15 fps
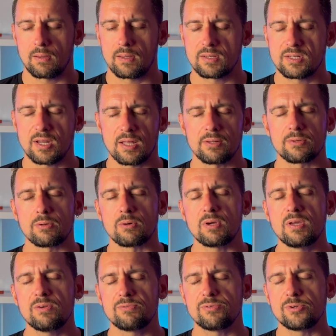tell you
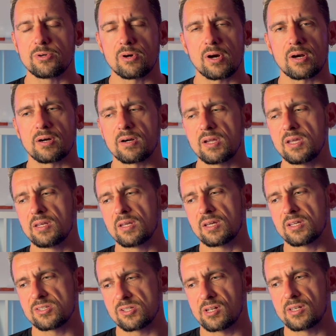if you are in a
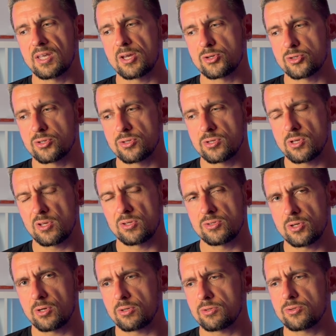consolidation
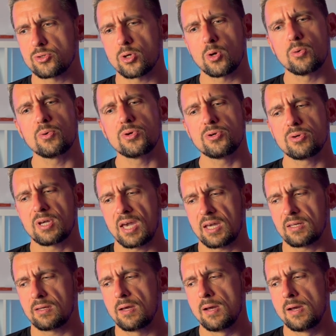zone, so you
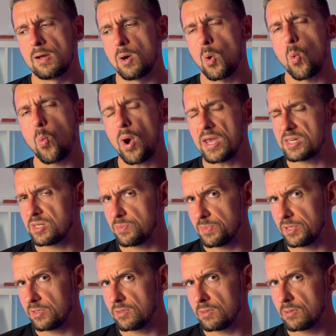can wait a
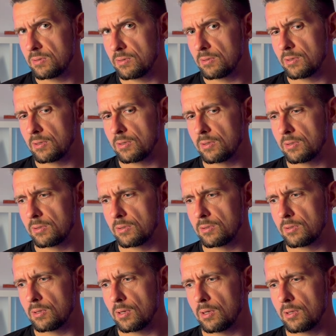bit,
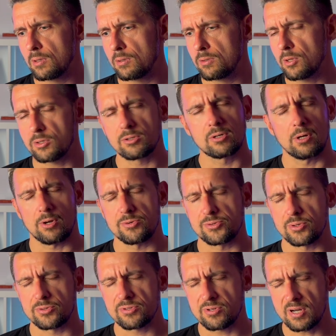don't close
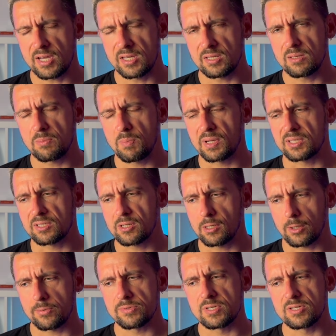your trade, but
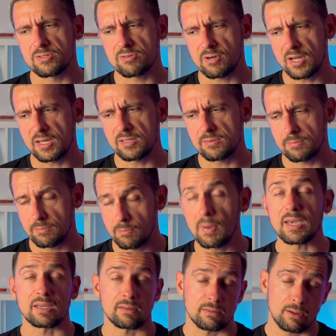close the trade.
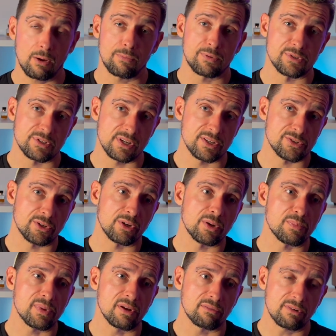Obviously it's going
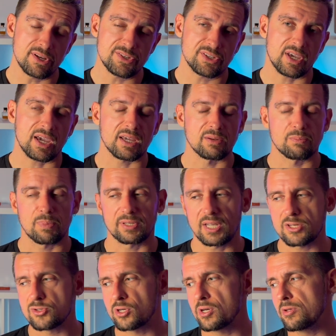to be a risk and
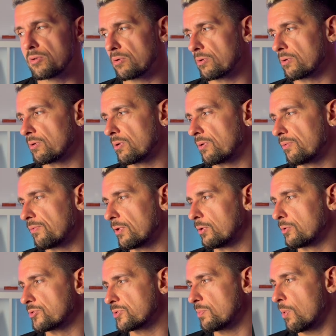potentially you will
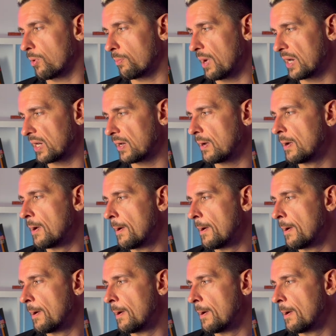lose more money,